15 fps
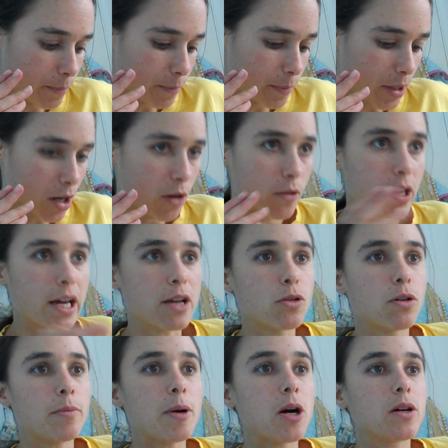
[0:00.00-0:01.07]
But currently they're
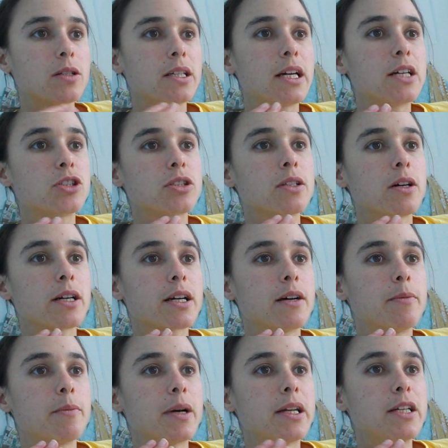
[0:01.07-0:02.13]
not a party, they're just like
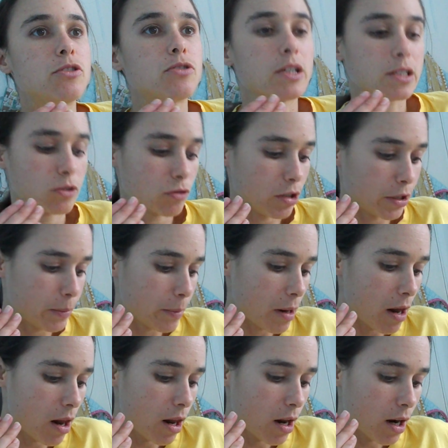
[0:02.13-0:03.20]
an interest group
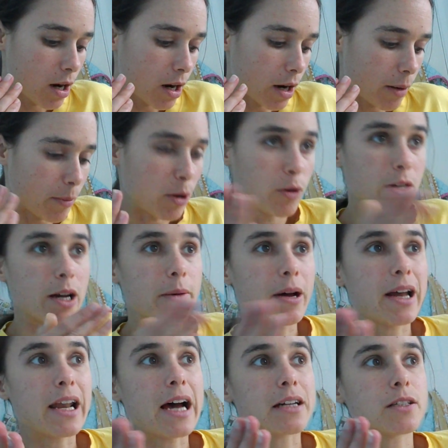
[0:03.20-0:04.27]
or
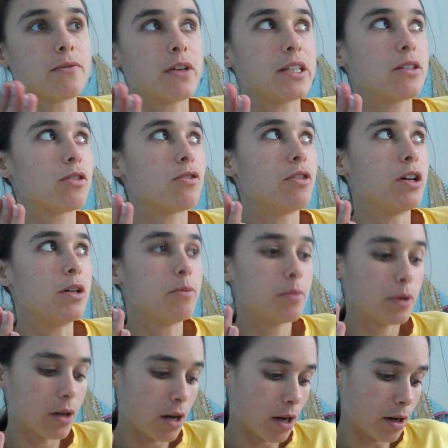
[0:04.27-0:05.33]
an activist group,
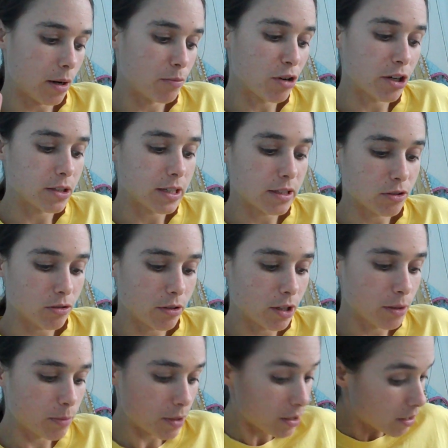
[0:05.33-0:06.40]
a protest
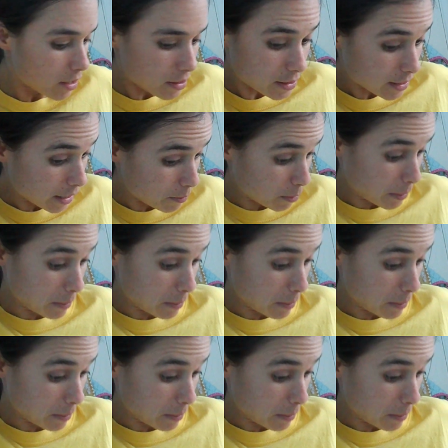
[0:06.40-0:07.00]
group. Disabled